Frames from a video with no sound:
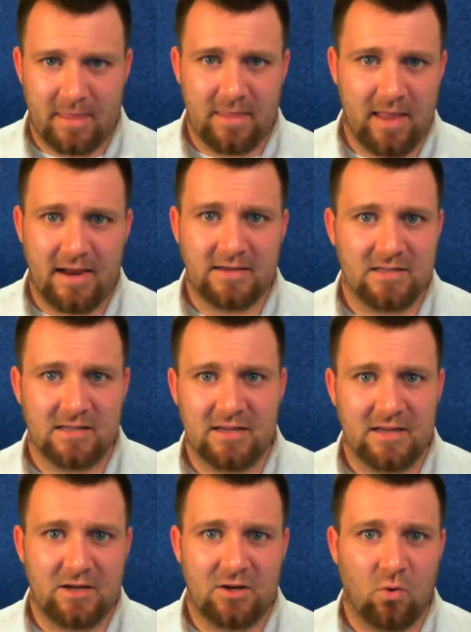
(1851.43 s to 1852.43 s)

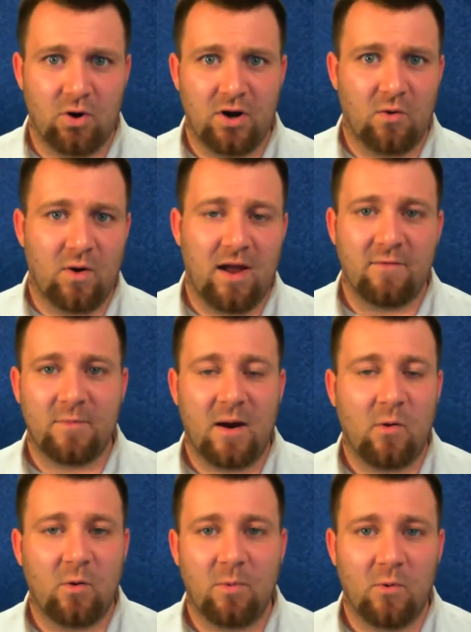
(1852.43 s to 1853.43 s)
nicely choreographed
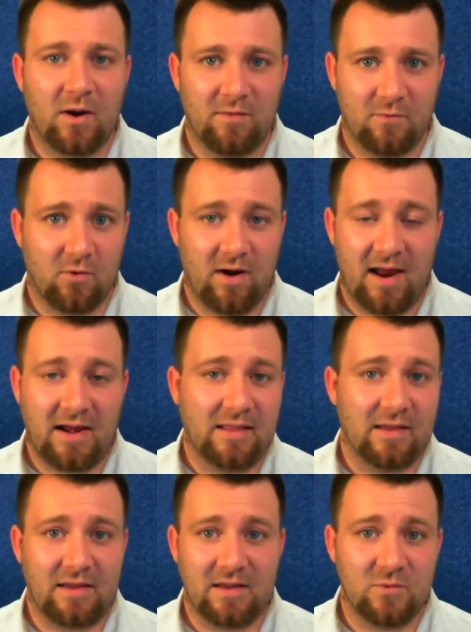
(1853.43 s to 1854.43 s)
PowerPoint for
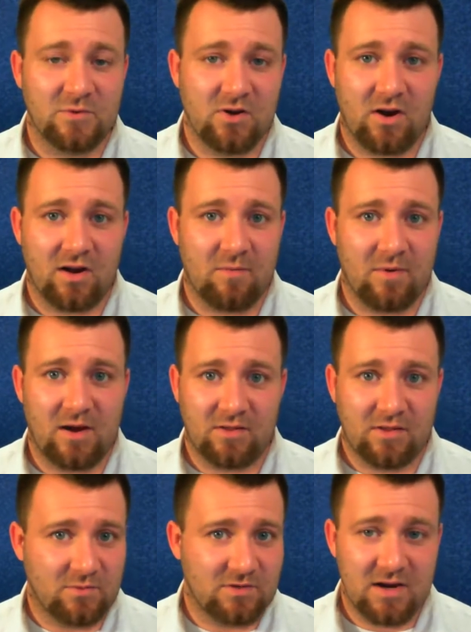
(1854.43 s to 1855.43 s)
anything he was talking
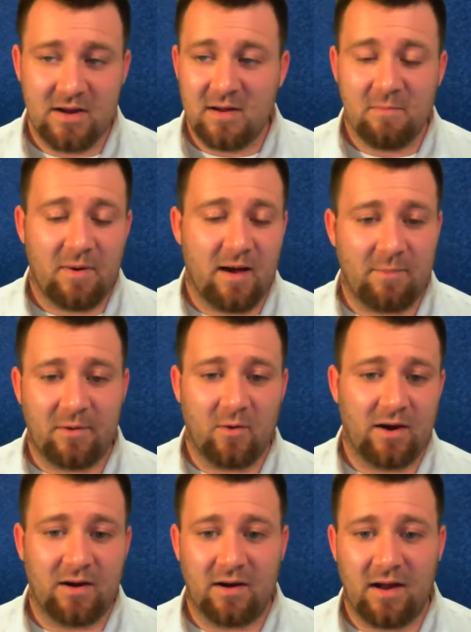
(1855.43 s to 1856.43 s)
about that was popping
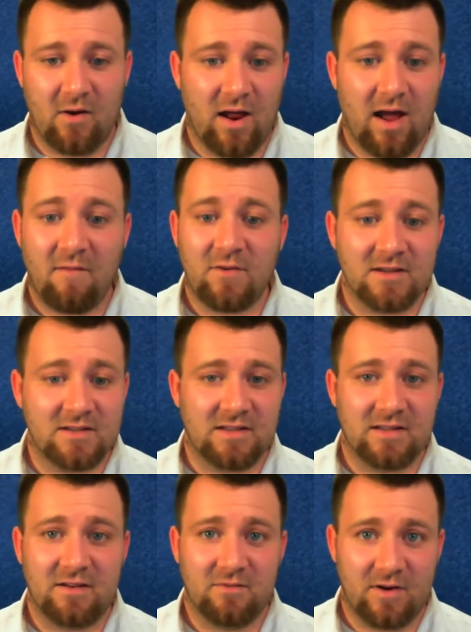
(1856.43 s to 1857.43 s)
right in and out.
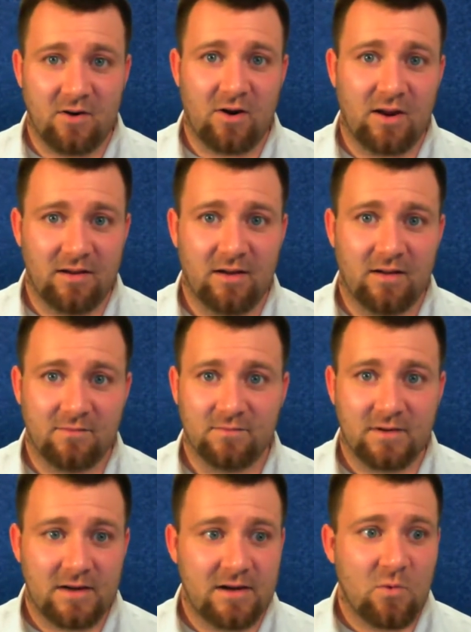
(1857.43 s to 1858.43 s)
Obviously, a very
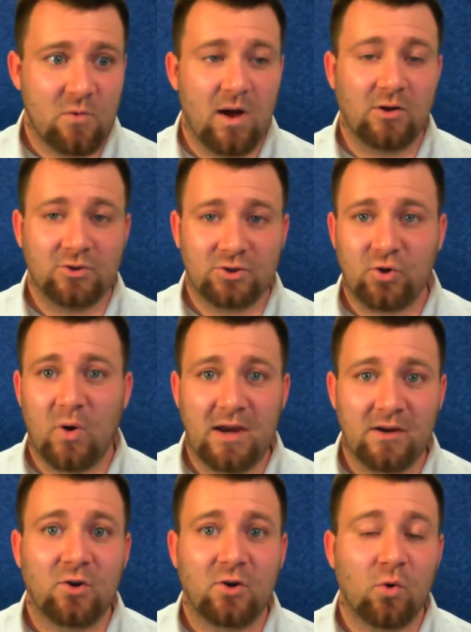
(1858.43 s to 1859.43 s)

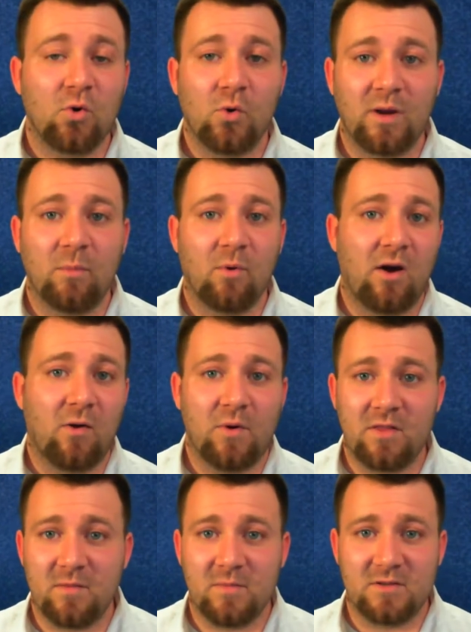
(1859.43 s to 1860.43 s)
well-trained crew he brought
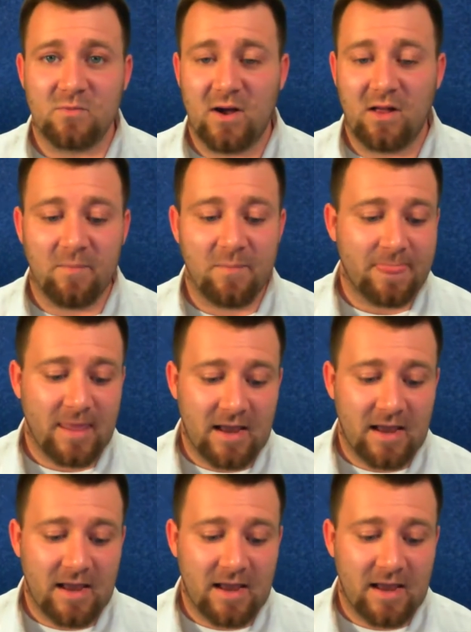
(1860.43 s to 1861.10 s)
with him as well.